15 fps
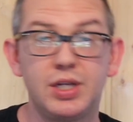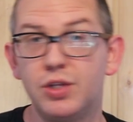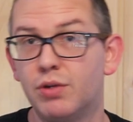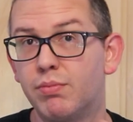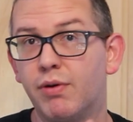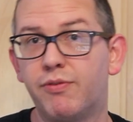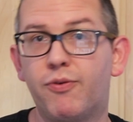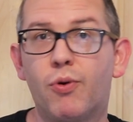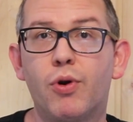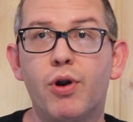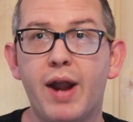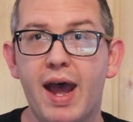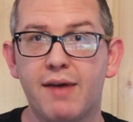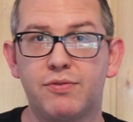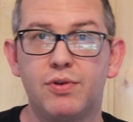either before
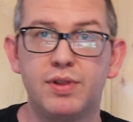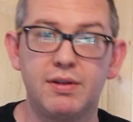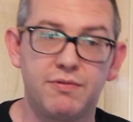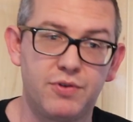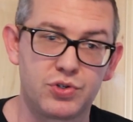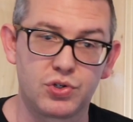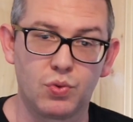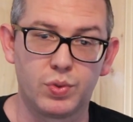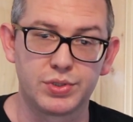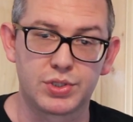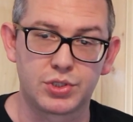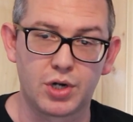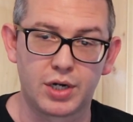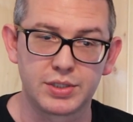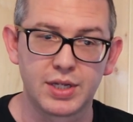or after the official one
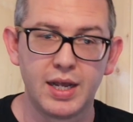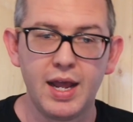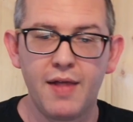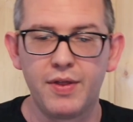starts.